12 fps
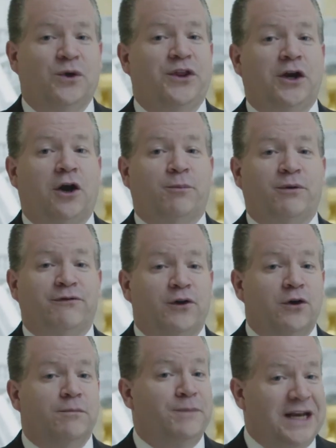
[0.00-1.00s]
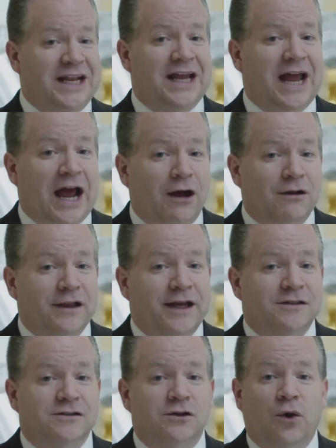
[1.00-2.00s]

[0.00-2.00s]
within our preferred media outlets,